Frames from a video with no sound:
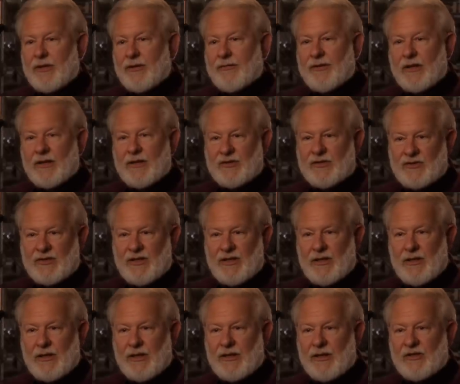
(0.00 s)
of
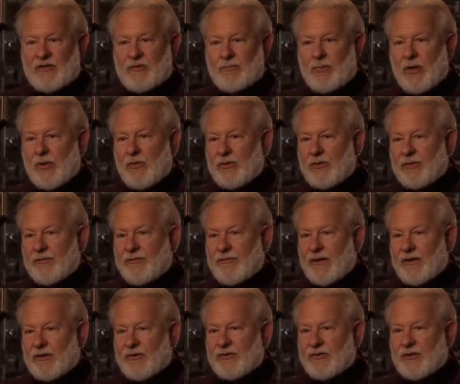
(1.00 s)
LSD and its potent
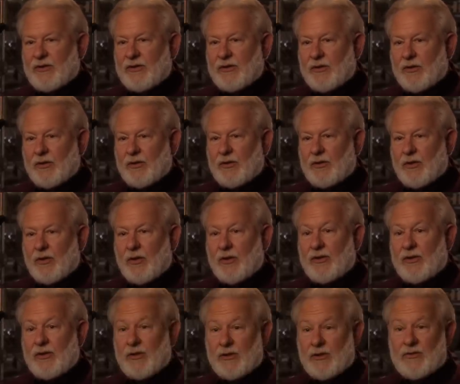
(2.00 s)
effects
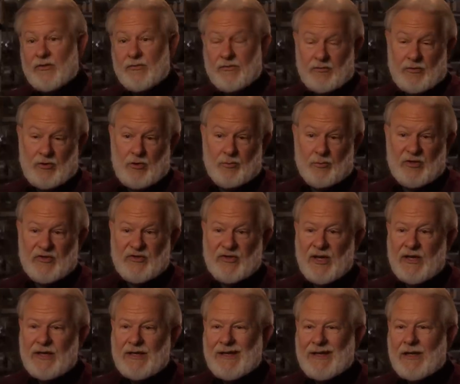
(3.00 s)
on the human
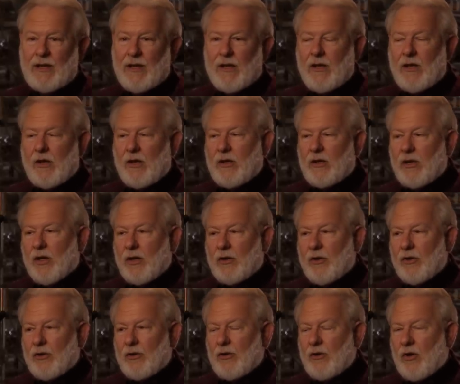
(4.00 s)
psyche
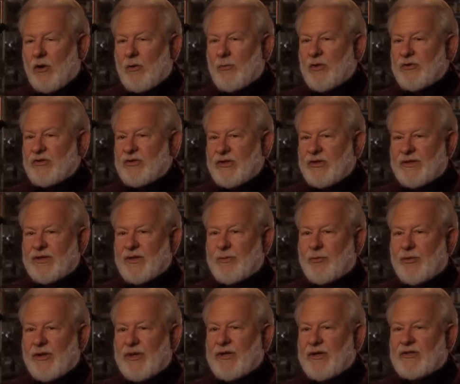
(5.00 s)
occurred almost
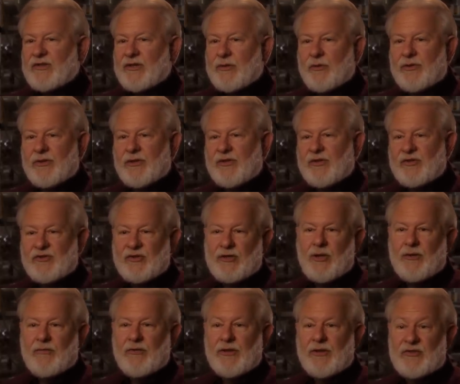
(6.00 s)
contemporaneously with the
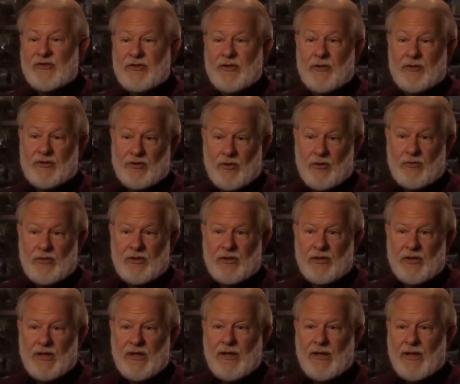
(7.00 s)
discovery of
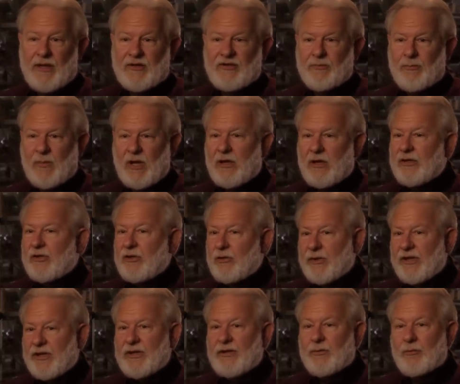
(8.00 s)
serotonin as a
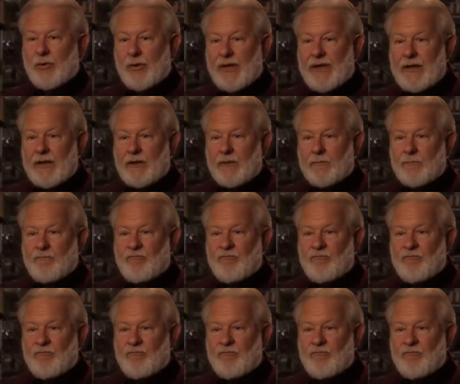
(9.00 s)
molecule in the brain.